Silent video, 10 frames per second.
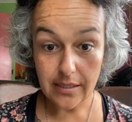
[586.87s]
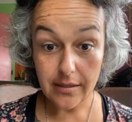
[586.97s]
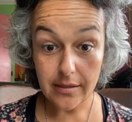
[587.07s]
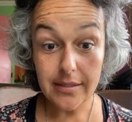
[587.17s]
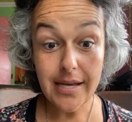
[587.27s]

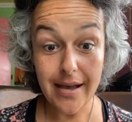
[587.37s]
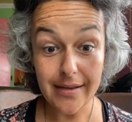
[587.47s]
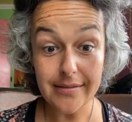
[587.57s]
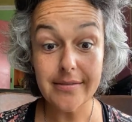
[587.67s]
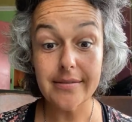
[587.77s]

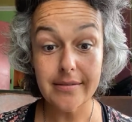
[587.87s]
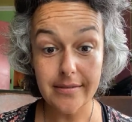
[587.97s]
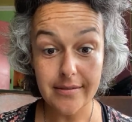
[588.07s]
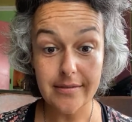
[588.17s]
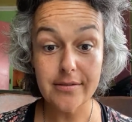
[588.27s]
Yes,
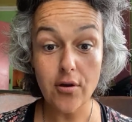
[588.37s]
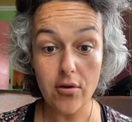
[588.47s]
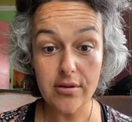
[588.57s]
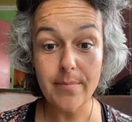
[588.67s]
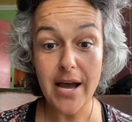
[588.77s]

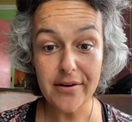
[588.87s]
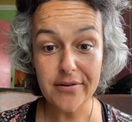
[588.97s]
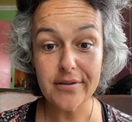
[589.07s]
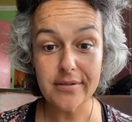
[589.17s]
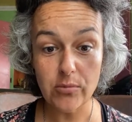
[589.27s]
solid matter
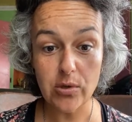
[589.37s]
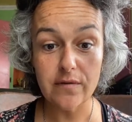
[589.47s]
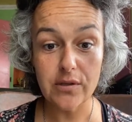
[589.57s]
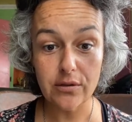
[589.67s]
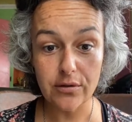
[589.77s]
is more of
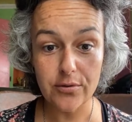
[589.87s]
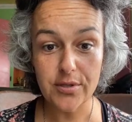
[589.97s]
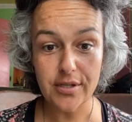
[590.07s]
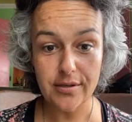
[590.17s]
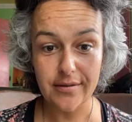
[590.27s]
an
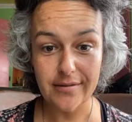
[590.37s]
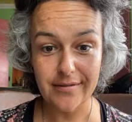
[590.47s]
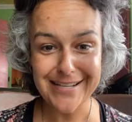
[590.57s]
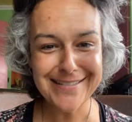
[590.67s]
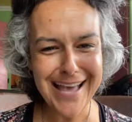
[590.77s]
illusion.
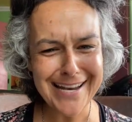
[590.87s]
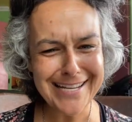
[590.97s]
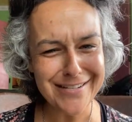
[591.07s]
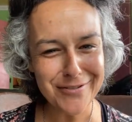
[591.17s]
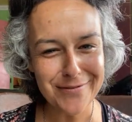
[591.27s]
Isn't that
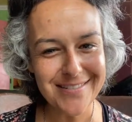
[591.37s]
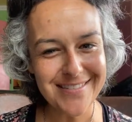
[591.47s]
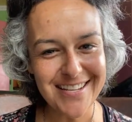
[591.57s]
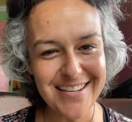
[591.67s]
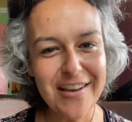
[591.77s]

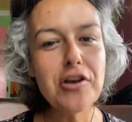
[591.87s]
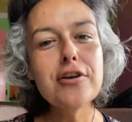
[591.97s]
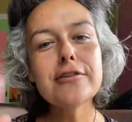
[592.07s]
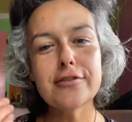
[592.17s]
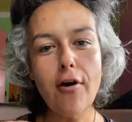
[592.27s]
interesting?
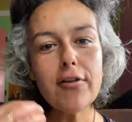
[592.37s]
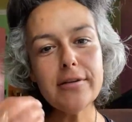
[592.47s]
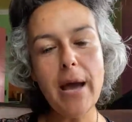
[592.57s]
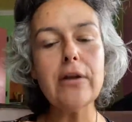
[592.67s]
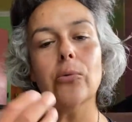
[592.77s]
Solid
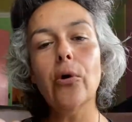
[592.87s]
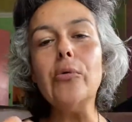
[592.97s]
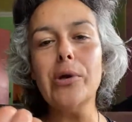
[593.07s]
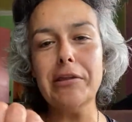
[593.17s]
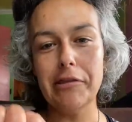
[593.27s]
matter, what
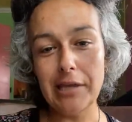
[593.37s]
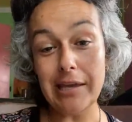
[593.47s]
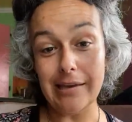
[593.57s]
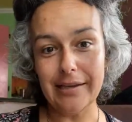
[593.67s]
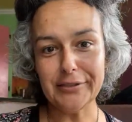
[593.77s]
we
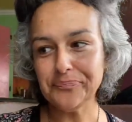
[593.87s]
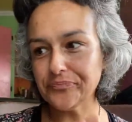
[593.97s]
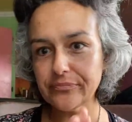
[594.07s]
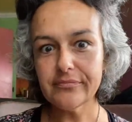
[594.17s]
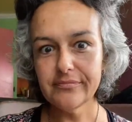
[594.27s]
think
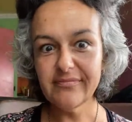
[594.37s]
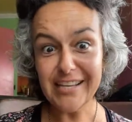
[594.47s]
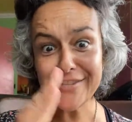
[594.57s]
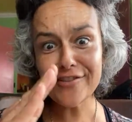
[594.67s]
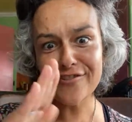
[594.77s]

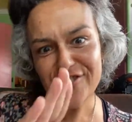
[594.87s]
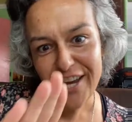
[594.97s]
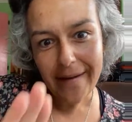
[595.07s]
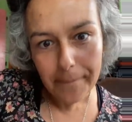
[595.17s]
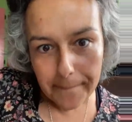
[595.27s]
is
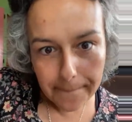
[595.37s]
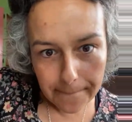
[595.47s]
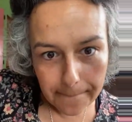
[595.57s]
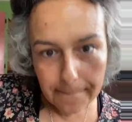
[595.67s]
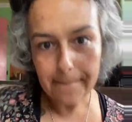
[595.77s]
legit.
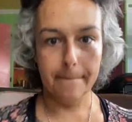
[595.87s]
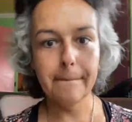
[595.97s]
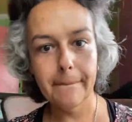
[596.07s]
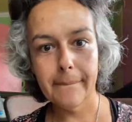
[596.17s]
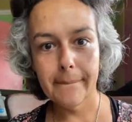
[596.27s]

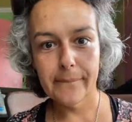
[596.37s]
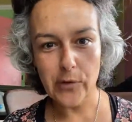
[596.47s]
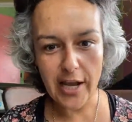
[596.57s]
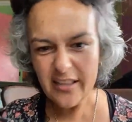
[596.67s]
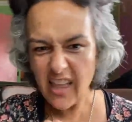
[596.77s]

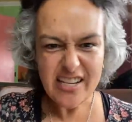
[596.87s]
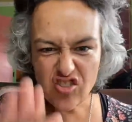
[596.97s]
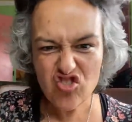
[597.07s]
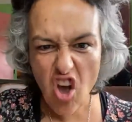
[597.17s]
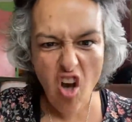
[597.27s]
Right? Like
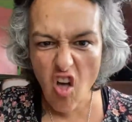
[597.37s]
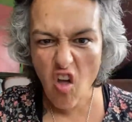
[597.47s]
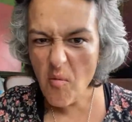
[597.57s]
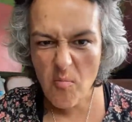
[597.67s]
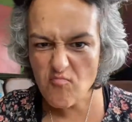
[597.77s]
solid.
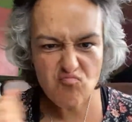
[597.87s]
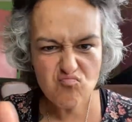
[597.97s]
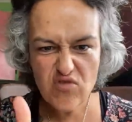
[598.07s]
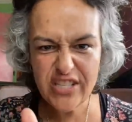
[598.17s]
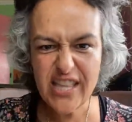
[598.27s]

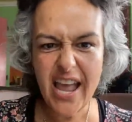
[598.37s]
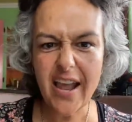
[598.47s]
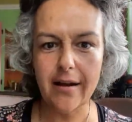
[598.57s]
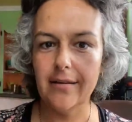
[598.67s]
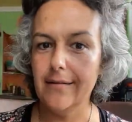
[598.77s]
It's
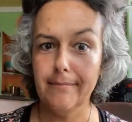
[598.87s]
there.